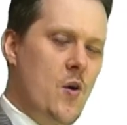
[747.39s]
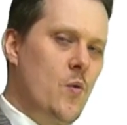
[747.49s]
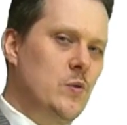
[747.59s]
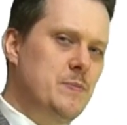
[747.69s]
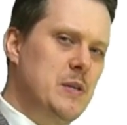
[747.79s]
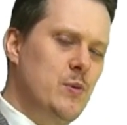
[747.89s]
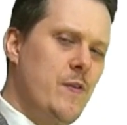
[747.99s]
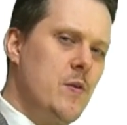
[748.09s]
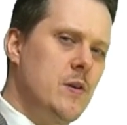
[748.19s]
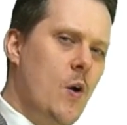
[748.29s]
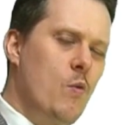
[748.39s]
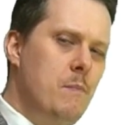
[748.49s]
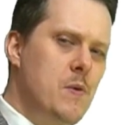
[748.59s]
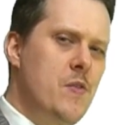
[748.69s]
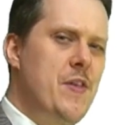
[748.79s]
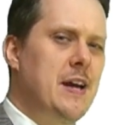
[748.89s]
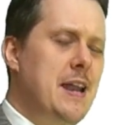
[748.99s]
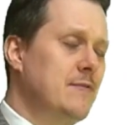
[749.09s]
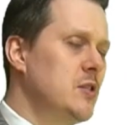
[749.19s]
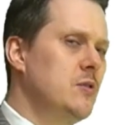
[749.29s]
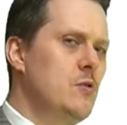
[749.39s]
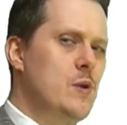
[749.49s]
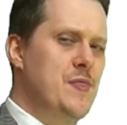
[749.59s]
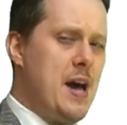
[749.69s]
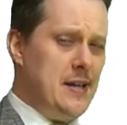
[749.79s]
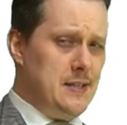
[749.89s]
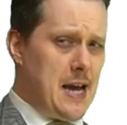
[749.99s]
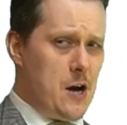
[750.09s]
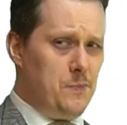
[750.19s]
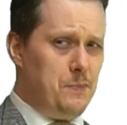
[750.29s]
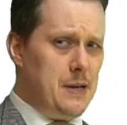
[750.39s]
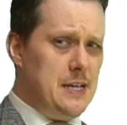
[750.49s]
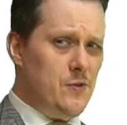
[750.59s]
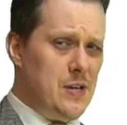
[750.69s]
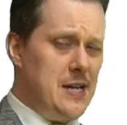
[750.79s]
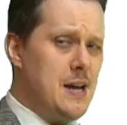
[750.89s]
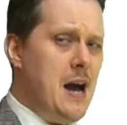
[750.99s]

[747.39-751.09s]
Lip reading: Which means we've only got one more thing left to do, and that is our plenary.